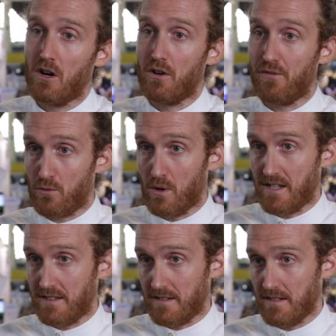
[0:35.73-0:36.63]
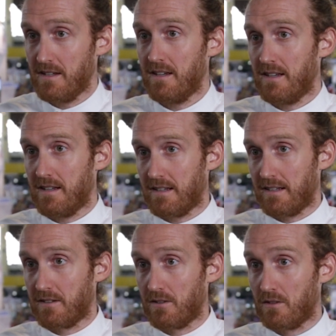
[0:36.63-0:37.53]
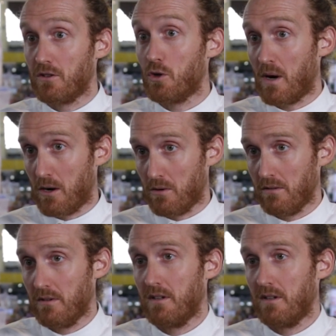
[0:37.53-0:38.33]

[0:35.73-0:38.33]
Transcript: of quality and know-how.